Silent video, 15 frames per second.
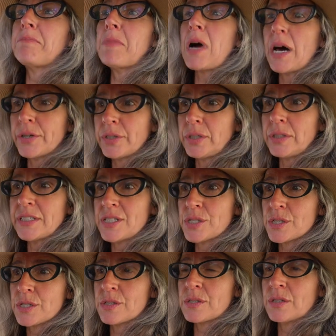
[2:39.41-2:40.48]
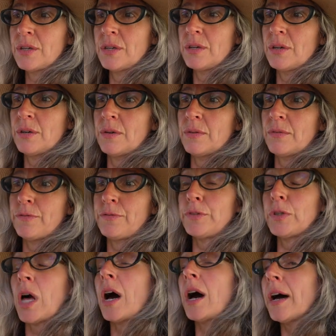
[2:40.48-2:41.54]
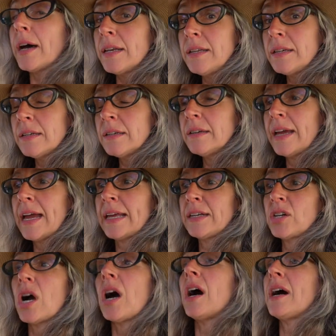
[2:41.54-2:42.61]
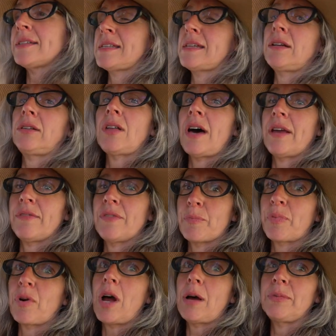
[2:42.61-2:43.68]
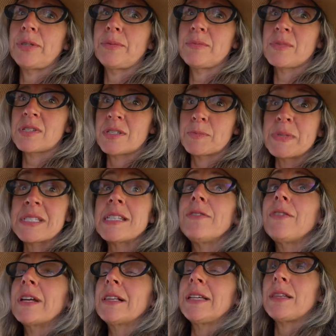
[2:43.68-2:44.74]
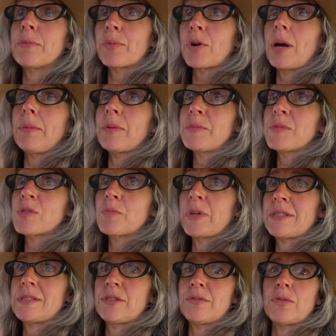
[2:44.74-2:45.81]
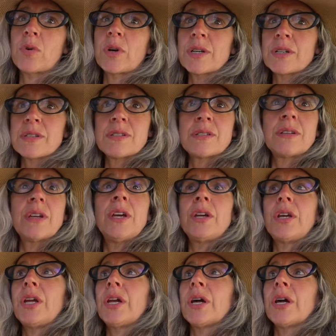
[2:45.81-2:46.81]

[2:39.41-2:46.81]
model is flawed and causing a lot of the problems, specifically the problems with divorce you